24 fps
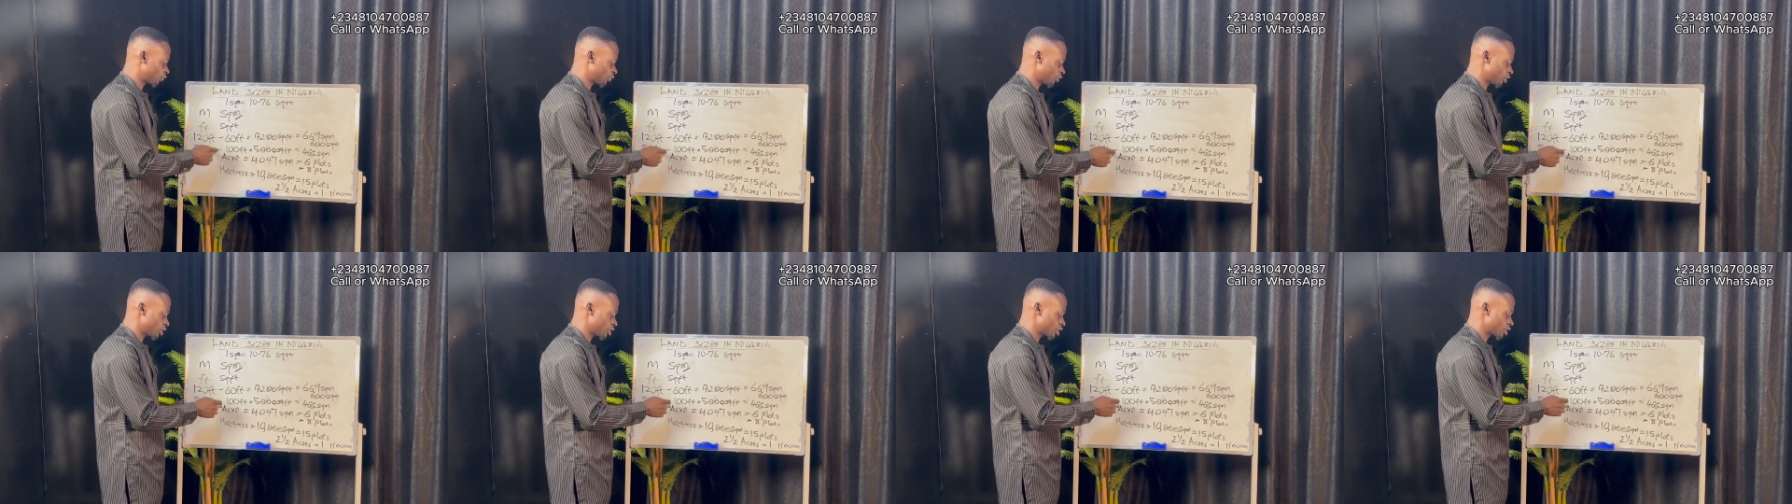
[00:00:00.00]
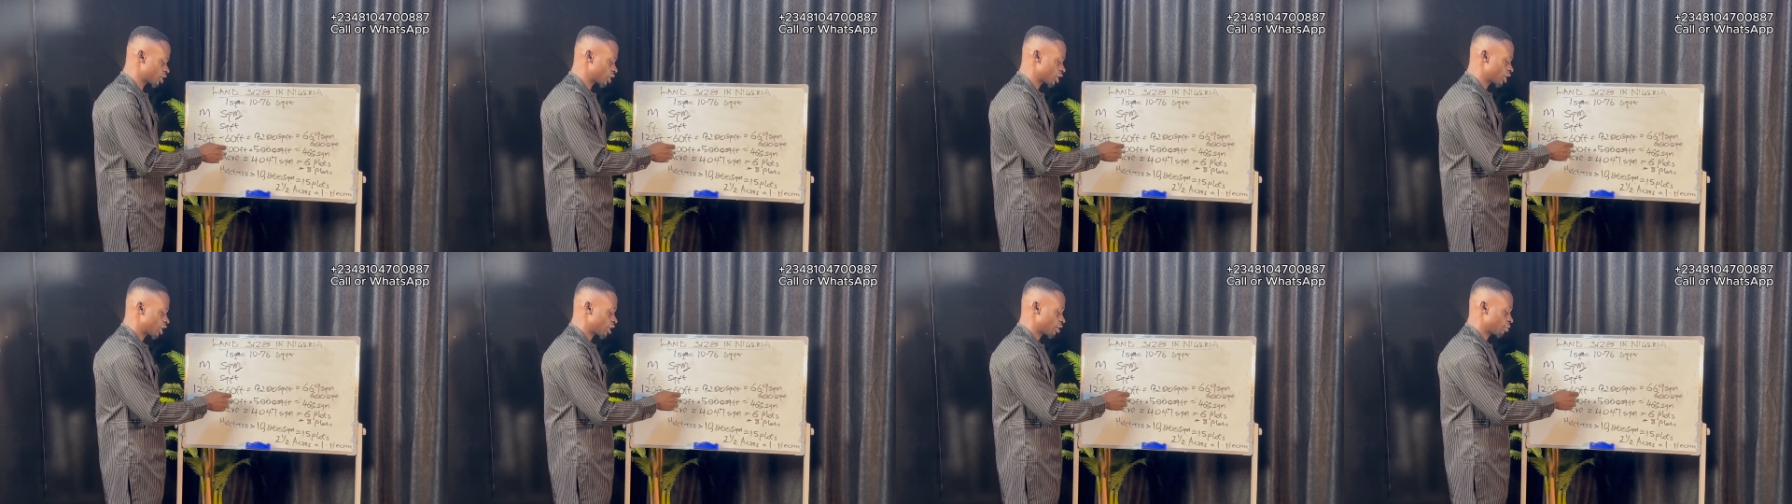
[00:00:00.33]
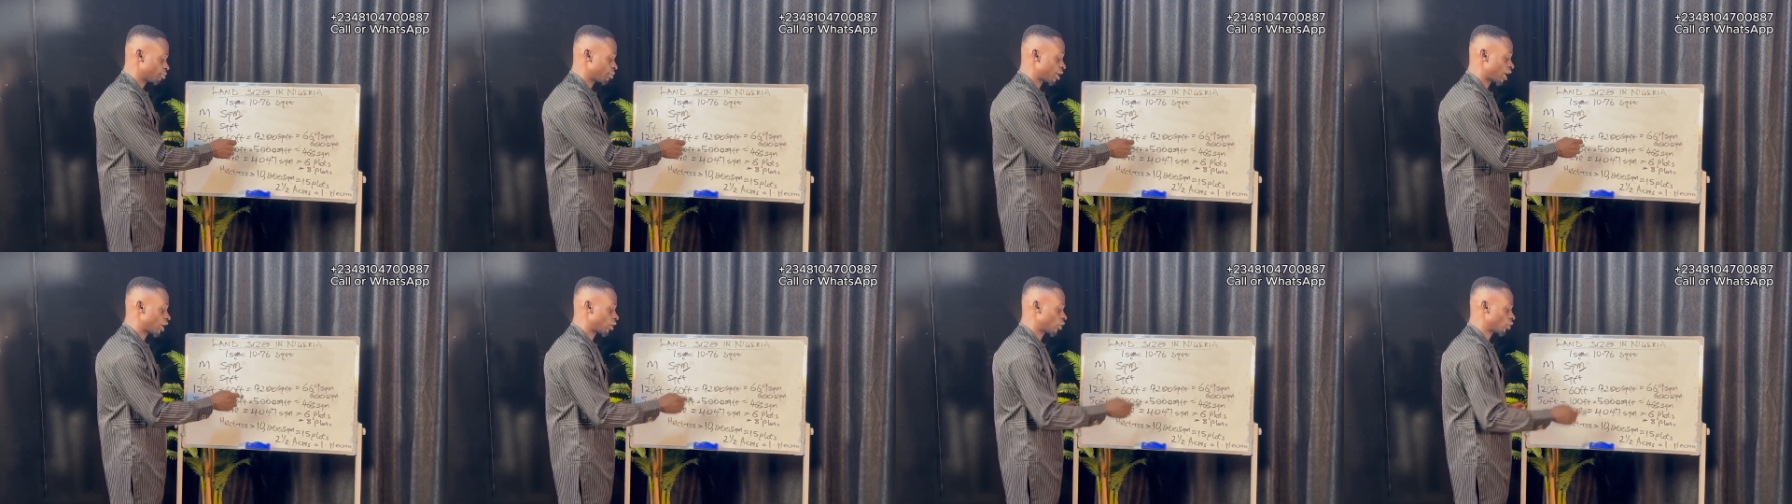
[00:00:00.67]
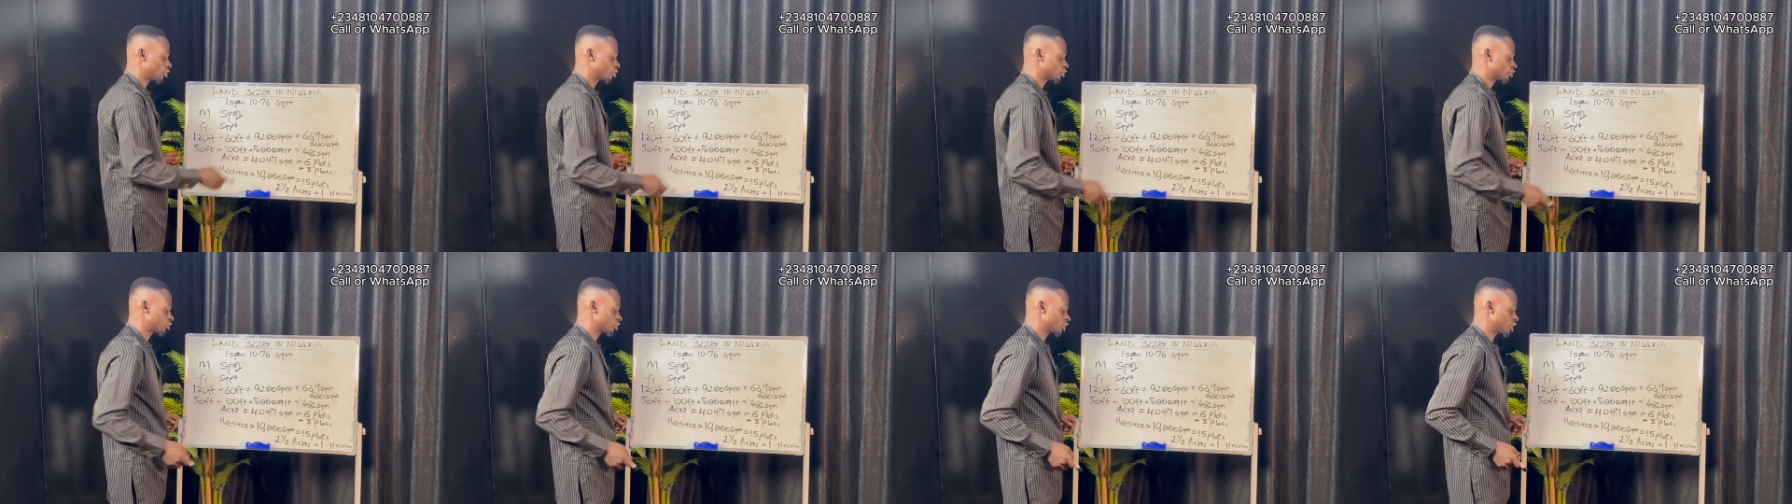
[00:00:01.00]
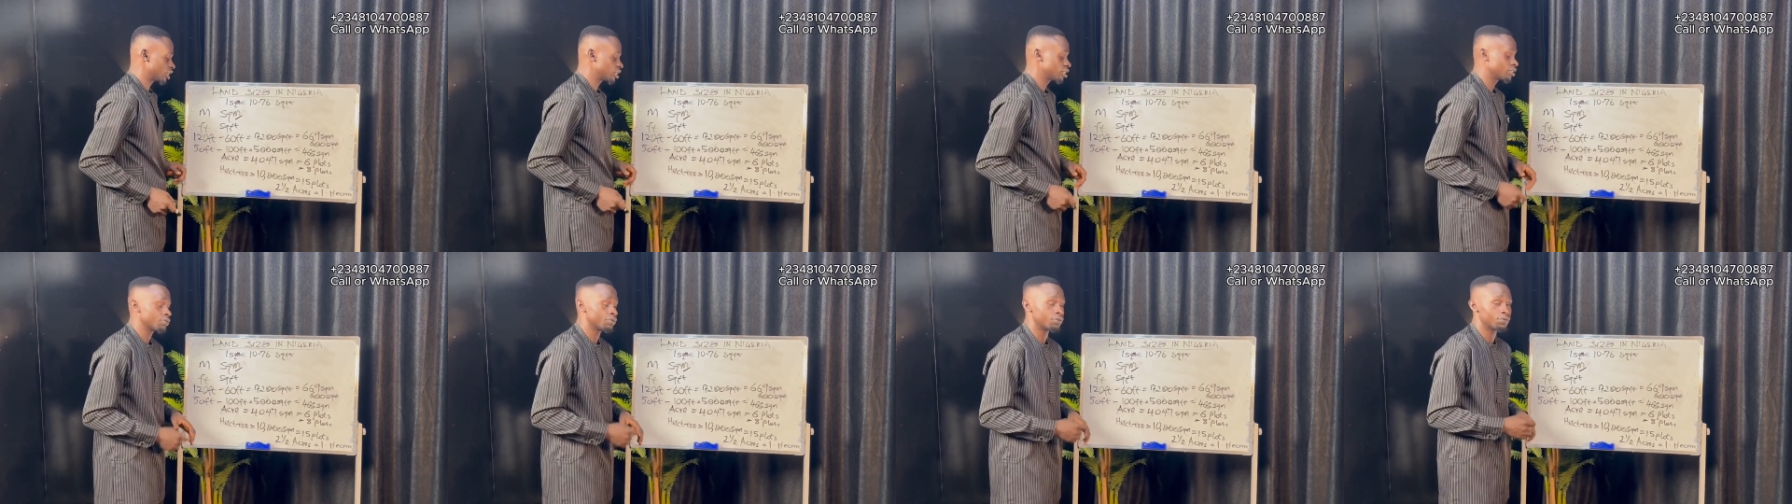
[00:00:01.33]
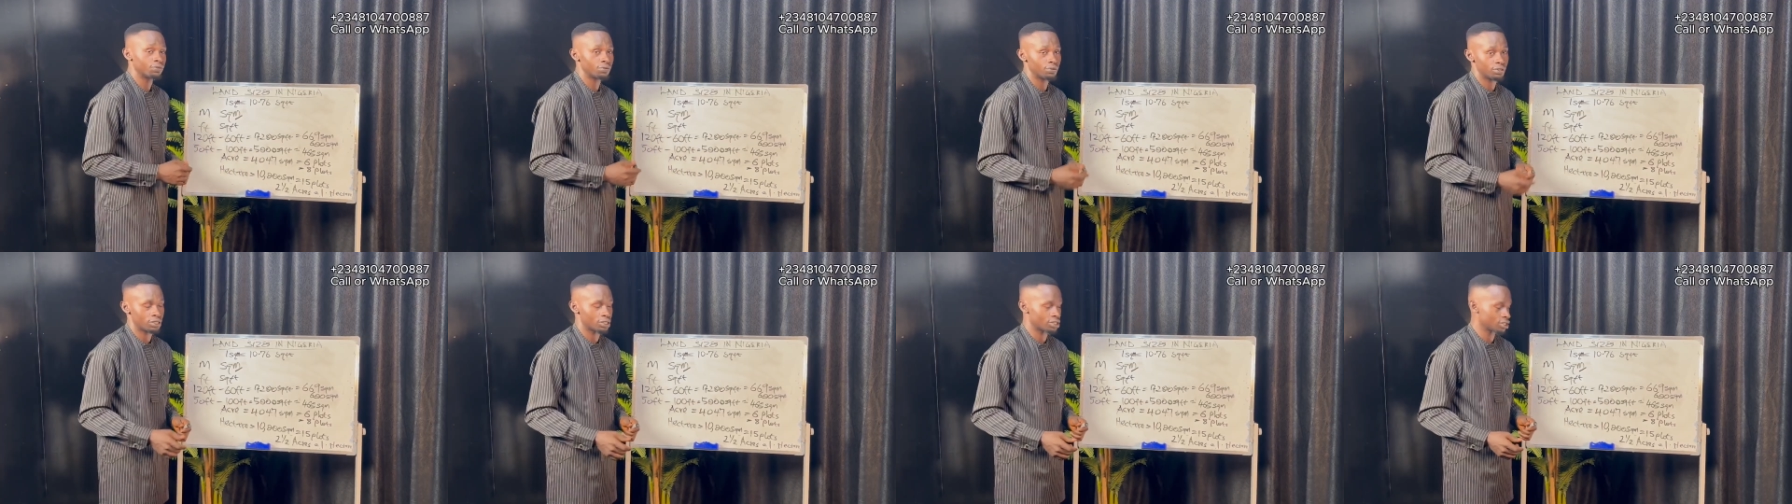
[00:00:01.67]
feet by 100
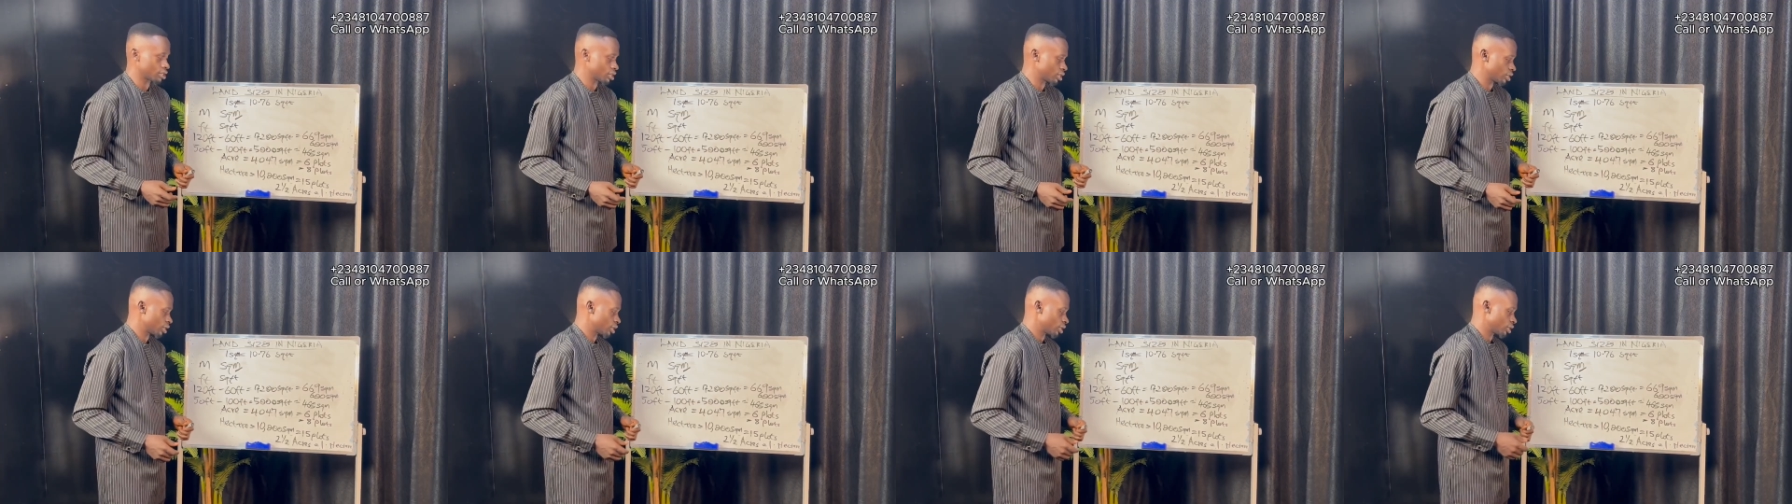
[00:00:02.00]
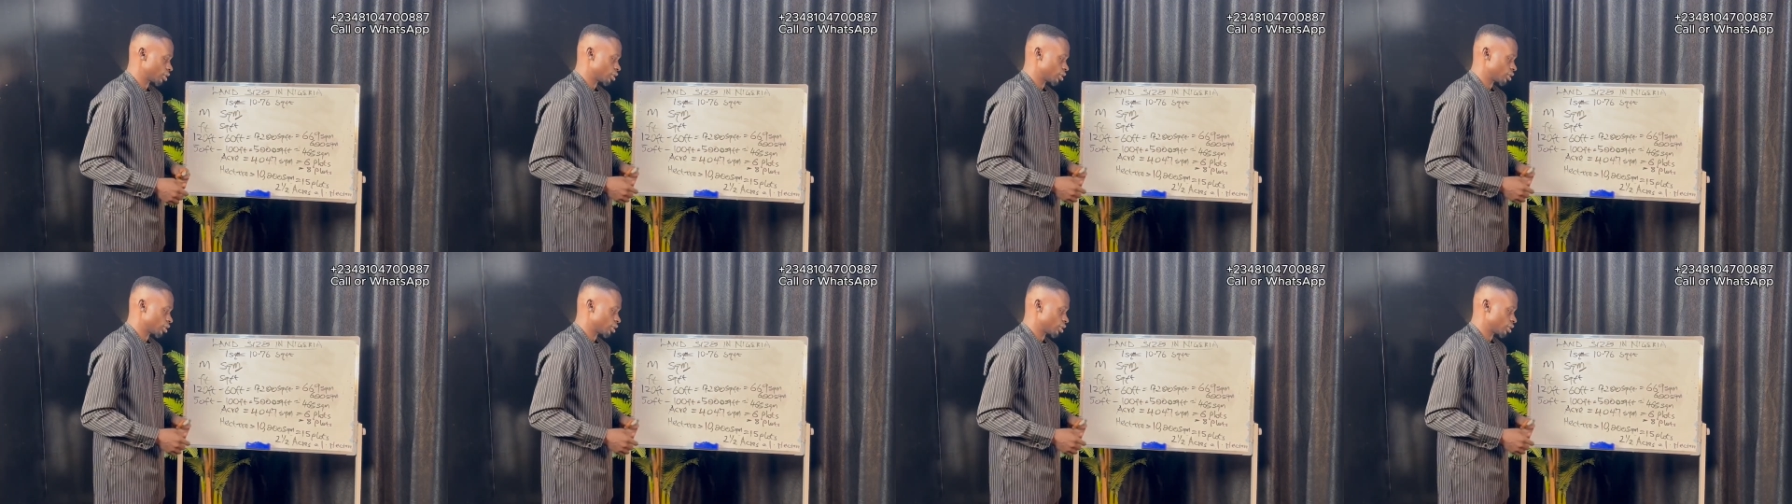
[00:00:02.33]
feet.